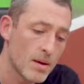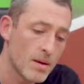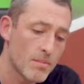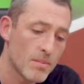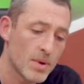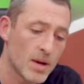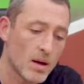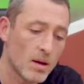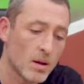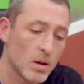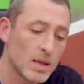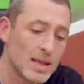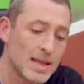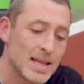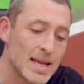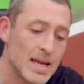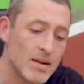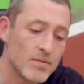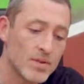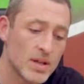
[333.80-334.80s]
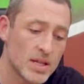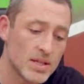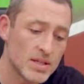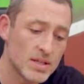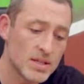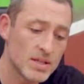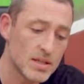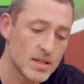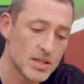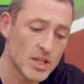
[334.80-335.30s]
but I'll leave
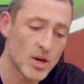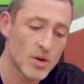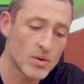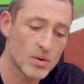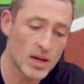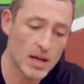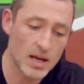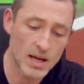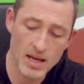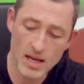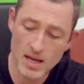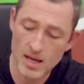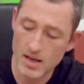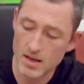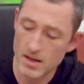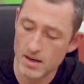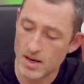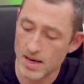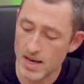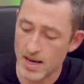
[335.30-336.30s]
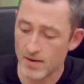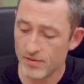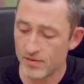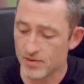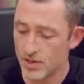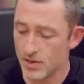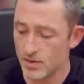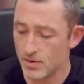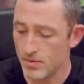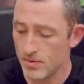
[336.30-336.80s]
this Joker here, I have
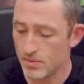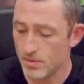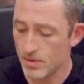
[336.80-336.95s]
to,